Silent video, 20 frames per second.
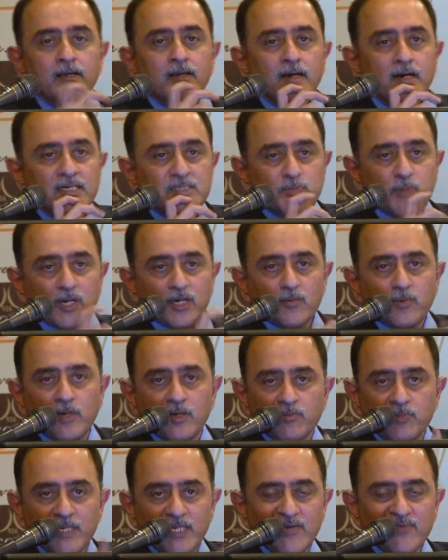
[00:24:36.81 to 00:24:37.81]
I spoke
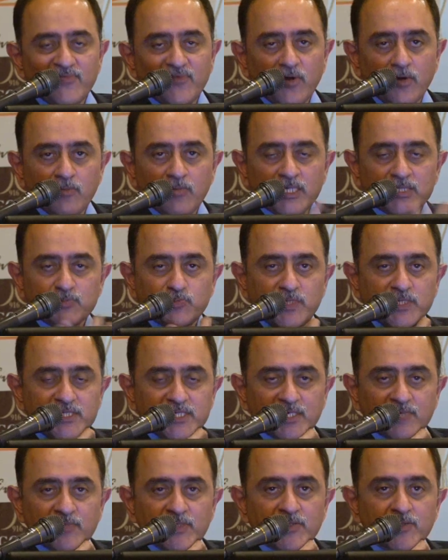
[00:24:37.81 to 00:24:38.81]
about belief. All my speech
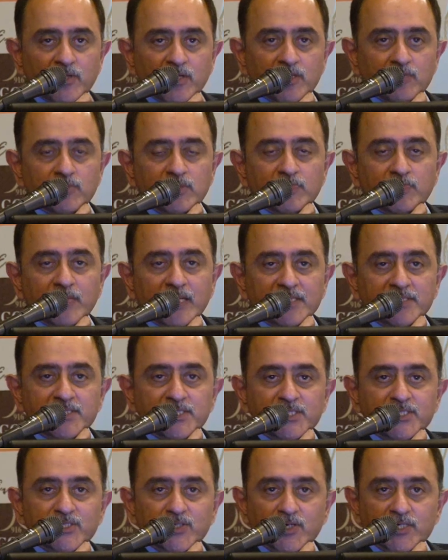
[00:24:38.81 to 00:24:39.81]
I've been talking about
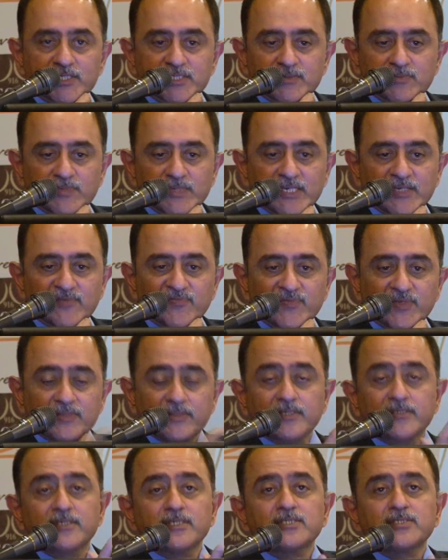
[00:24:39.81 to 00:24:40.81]
passion, choice, and belief. And
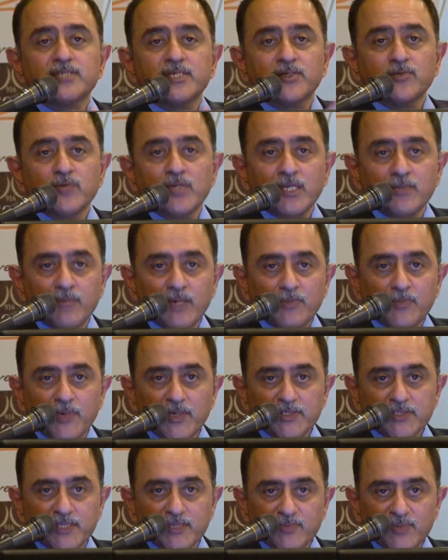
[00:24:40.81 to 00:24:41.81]
this is genuinely my
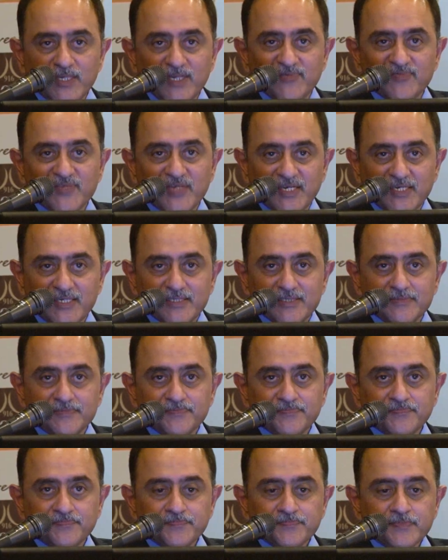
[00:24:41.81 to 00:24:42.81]
personal belief cycle.
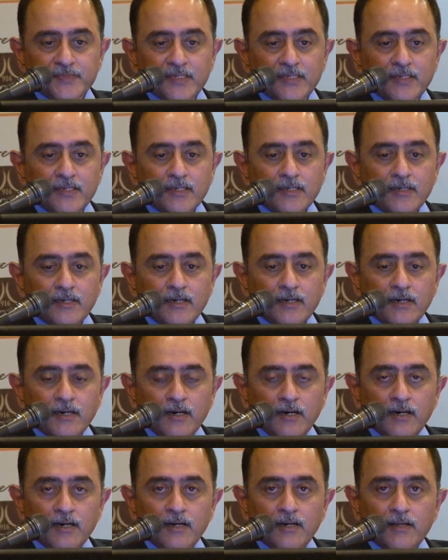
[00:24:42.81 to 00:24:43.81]

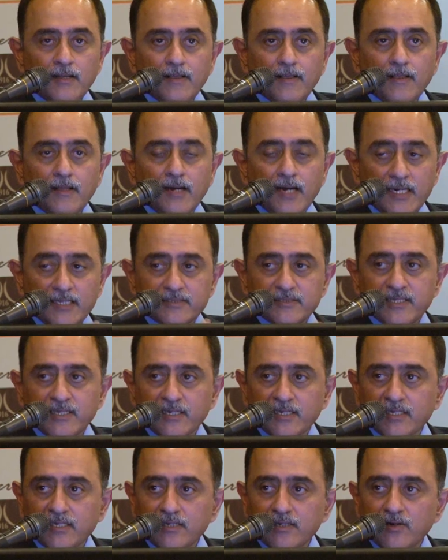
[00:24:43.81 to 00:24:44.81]
I
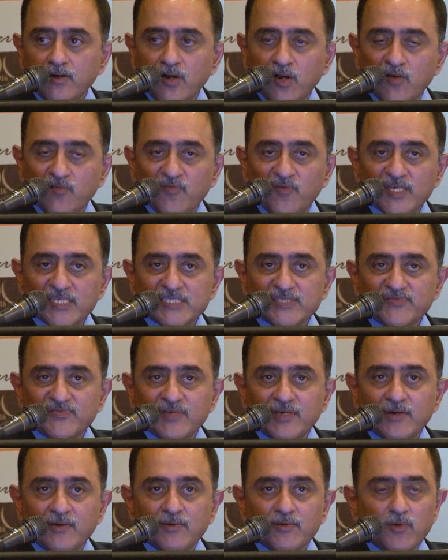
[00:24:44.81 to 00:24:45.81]
think all of us, if we
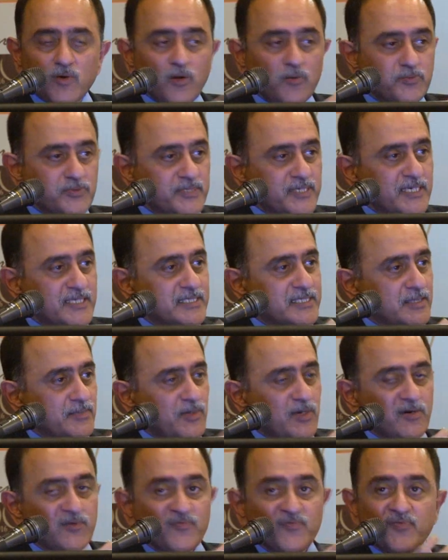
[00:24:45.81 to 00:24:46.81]
are obsessed
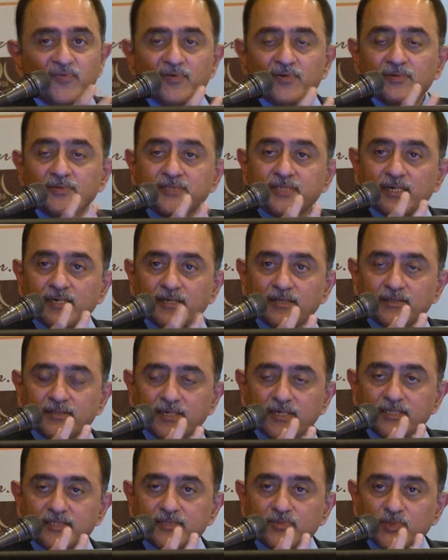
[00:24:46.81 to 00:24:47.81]
about certain
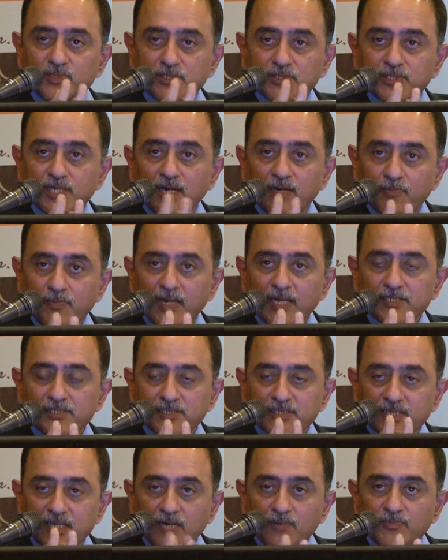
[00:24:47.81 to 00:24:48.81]
things, which is our
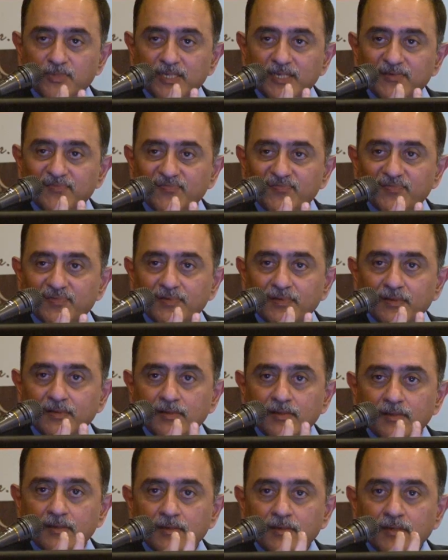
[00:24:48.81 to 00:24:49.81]
passion, our belief,
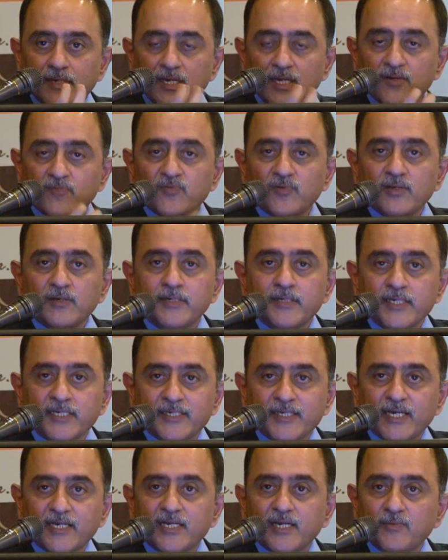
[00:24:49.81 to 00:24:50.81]
it will
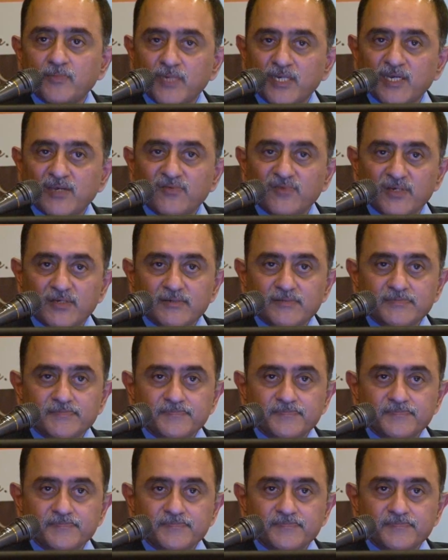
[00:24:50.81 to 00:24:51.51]
dictate our behavior.